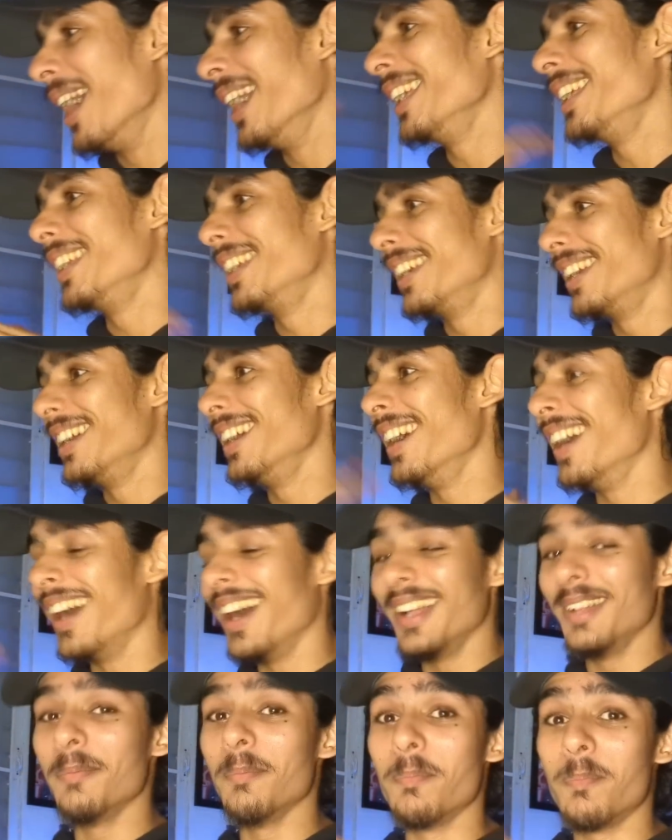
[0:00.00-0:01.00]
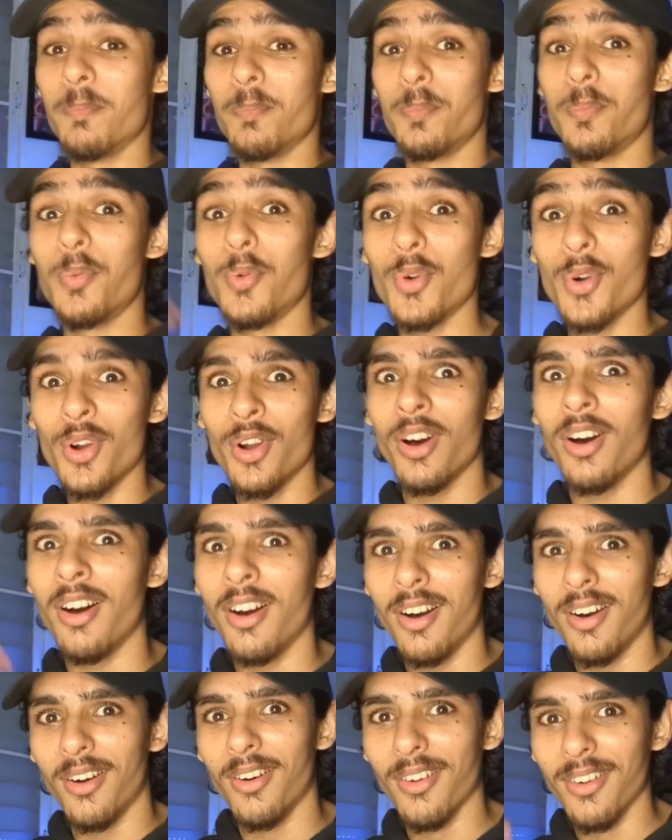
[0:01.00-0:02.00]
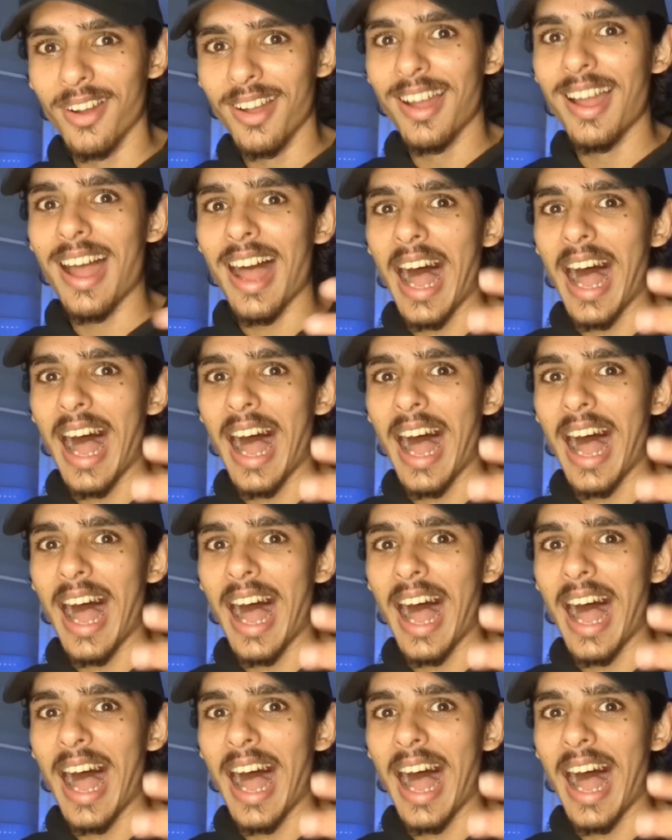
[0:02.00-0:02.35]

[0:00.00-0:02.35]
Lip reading: my god, bro!